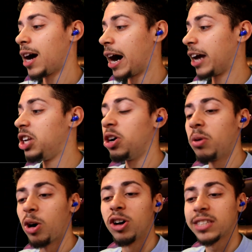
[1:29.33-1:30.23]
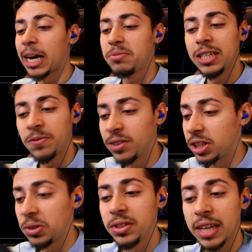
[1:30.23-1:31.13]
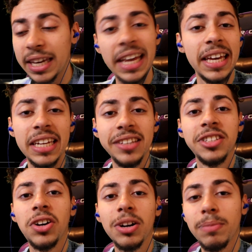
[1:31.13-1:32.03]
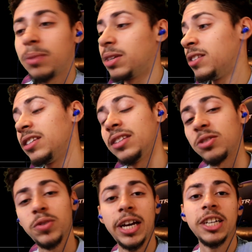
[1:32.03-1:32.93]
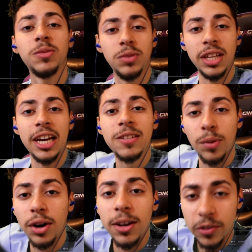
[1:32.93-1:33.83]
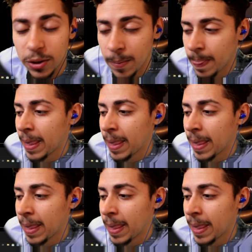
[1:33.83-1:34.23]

I know all types of different theories I can't get into talking about because then this reaction would last forever.